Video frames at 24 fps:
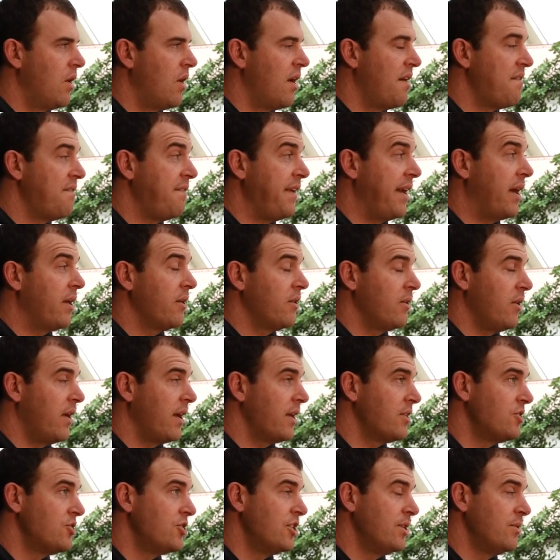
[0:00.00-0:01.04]
I felt
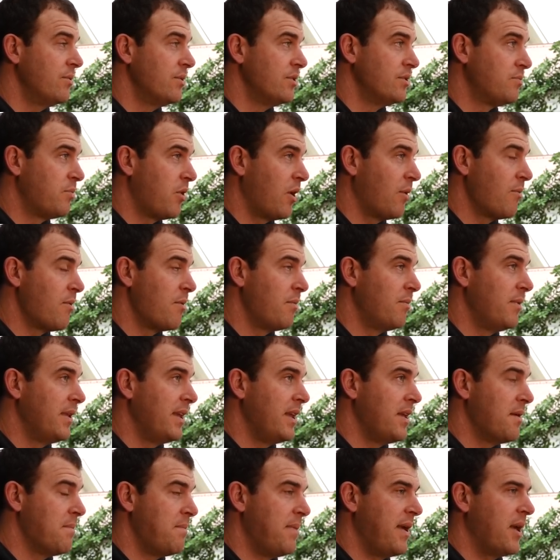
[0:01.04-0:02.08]
like she was
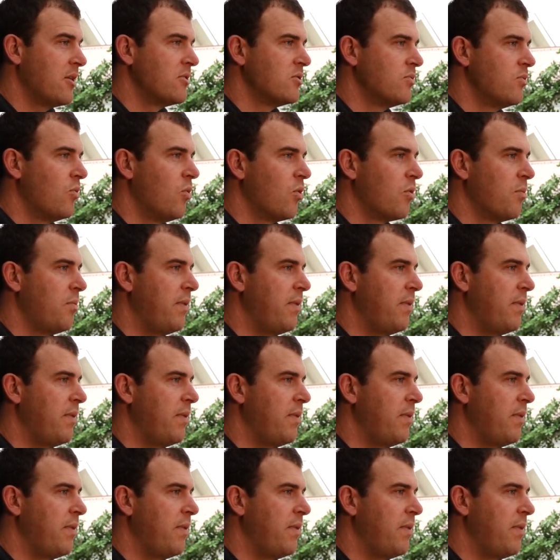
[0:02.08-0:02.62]
probably about to walk